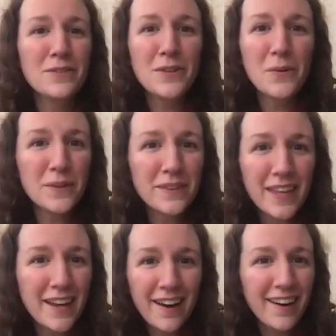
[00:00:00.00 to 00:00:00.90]
no,
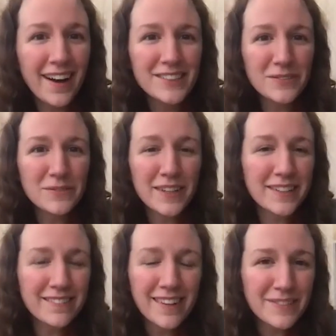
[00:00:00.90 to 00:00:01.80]
I don't
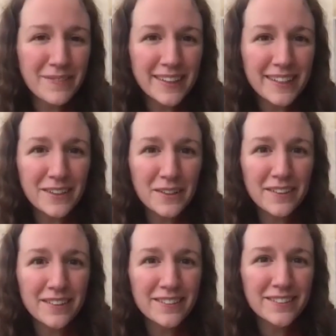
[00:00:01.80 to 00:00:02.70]
expect that
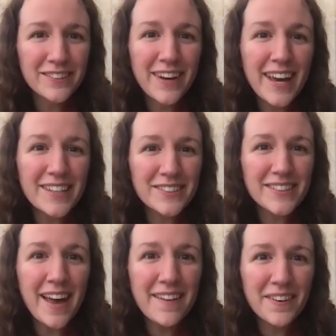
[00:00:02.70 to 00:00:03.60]
their creators
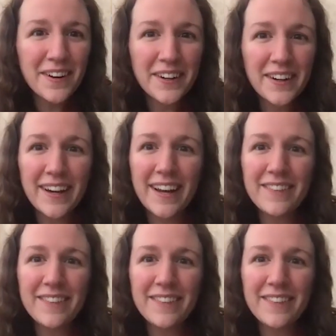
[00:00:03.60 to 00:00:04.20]
ever